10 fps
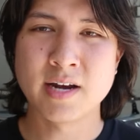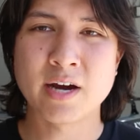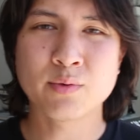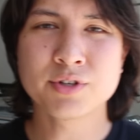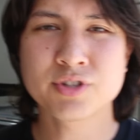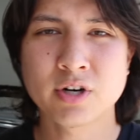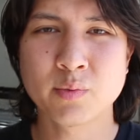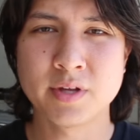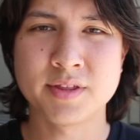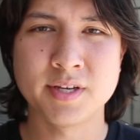Now we'll start
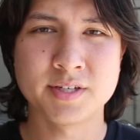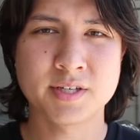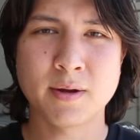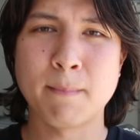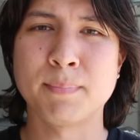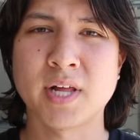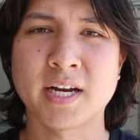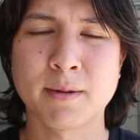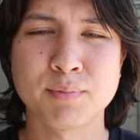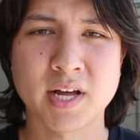with this
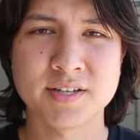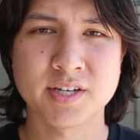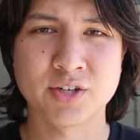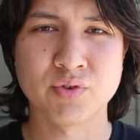black plastic